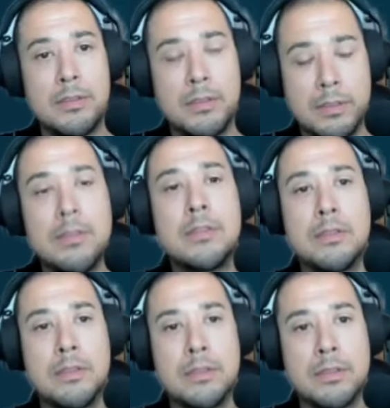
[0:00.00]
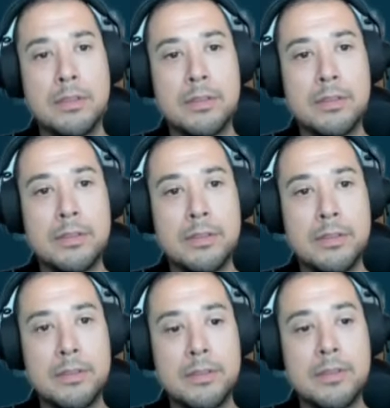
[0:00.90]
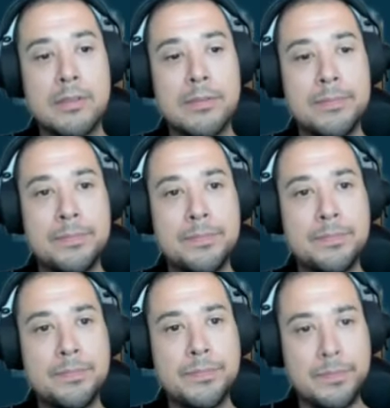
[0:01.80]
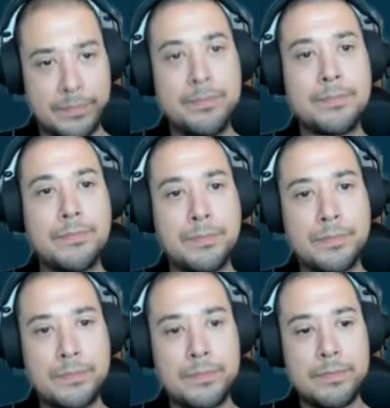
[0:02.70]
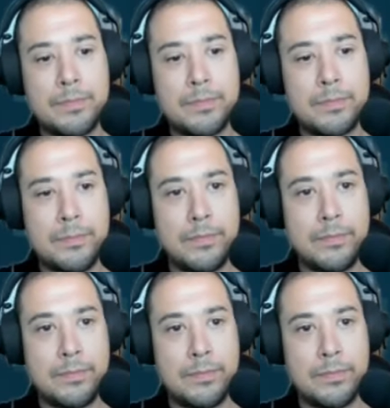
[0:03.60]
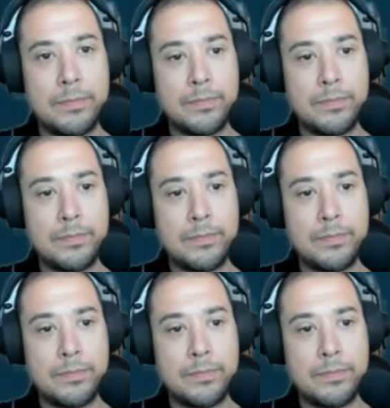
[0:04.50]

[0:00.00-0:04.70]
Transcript: (not speaking)